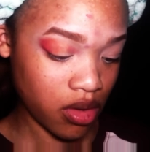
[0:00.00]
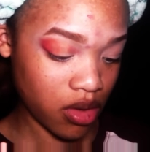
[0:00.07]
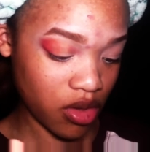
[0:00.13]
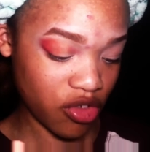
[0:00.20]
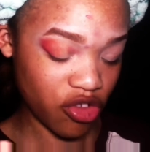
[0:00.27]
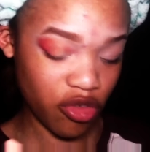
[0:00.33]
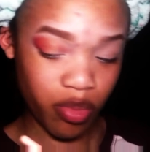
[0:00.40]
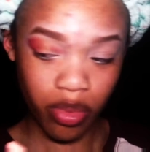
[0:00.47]
the
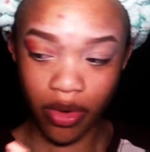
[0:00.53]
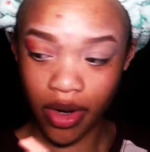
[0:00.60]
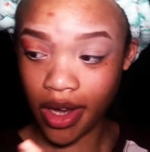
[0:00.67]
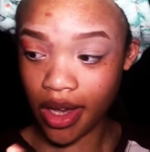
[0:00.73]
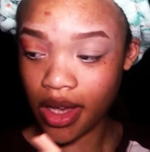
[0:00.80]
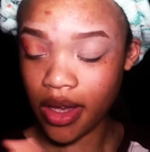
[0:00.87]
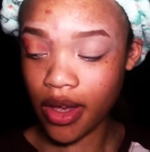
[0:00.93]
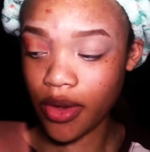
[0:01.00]

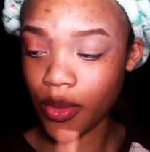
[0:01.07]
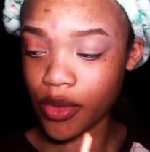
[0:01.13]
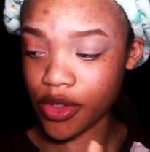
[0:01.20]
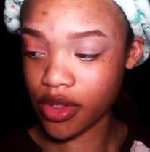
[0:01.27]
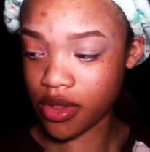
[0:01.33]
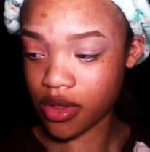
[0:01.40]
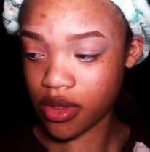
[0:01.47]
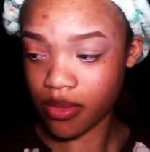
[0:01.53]
spray it
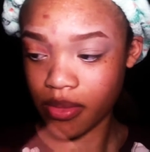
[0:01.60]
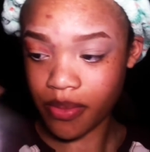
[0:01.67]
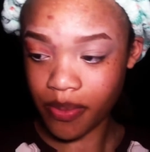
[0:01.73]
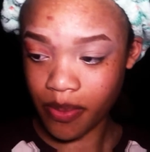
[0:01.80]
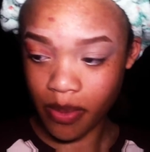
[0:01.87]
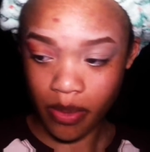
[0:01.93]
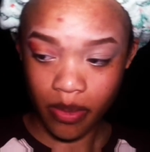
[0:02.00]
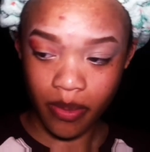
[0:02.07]
was
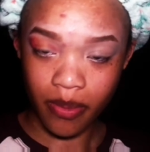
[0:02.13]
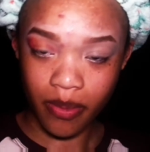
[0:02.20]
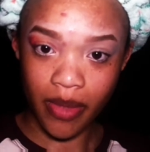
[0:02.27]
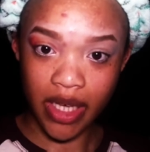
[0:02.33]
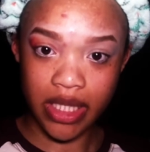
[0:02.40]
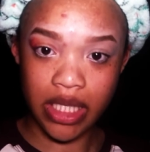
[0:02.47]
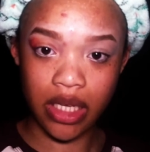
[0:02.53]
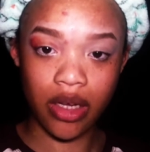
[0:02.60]

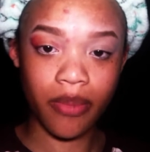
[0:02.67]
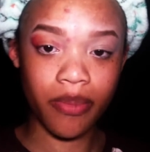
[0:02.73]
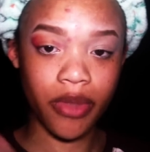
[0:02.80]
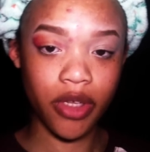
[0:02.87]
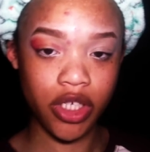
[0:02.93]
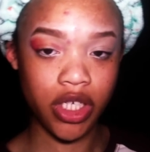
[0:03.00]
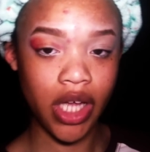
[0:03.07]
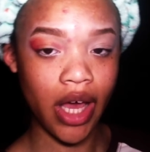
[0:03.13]
messing up the
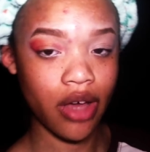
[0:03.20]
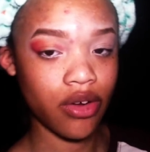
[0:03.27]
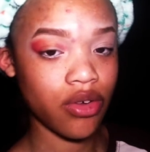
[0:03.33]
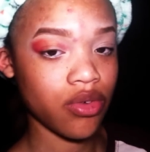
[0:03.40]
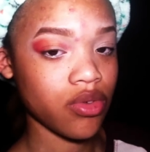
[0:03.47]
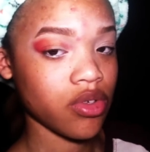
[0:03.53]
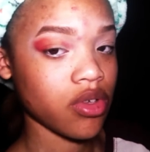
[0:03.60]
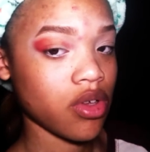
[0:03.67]

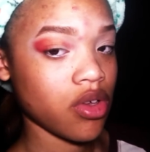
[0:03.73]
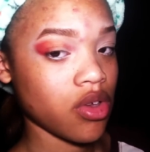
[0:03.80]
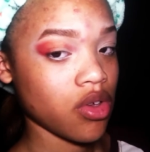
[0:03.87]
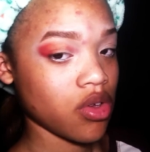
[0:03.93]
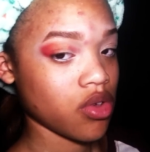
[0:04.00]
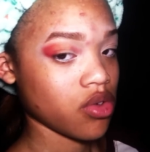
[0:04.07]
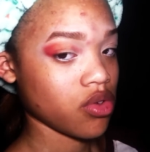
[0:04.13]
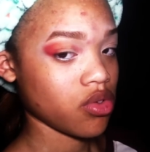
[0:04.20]
shadows,
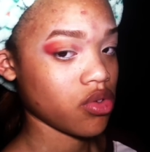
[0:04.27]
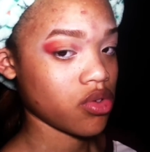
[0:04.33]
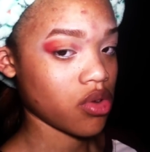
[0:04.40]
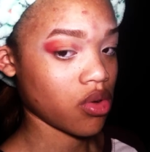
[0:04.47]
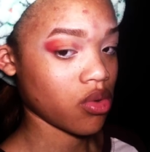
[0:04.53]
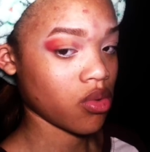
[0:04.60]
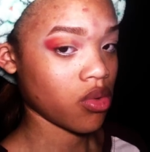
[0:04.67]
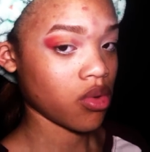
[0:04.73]

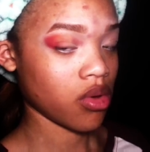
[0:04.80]
so